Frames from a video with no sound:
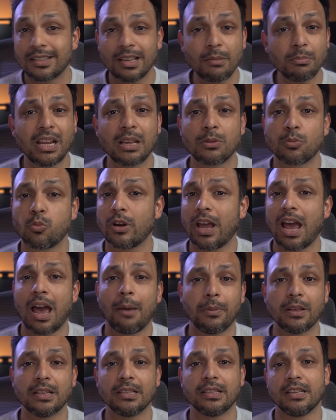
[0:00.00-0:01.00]
Sometimes what
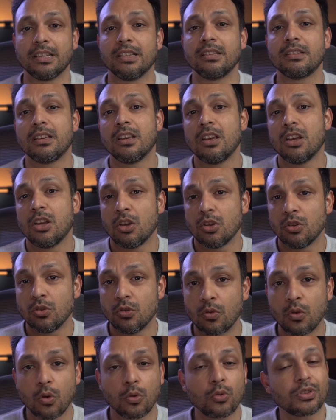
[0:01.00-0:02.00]
happens is
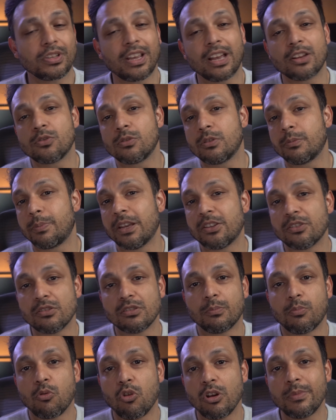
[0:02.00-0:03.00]
you go to schedule the
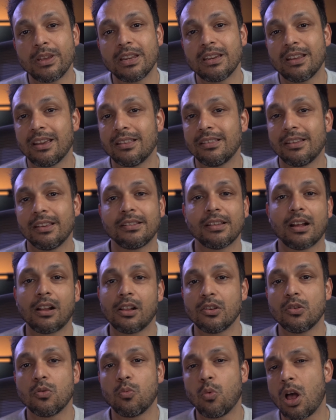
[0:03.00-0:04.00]
patient's appointment and they
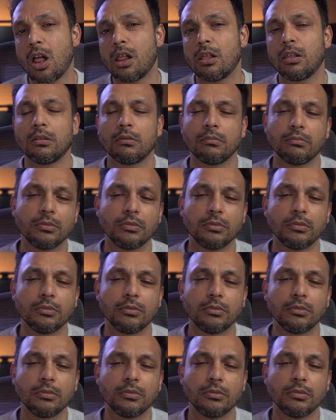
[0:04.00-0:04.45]
tell you, well,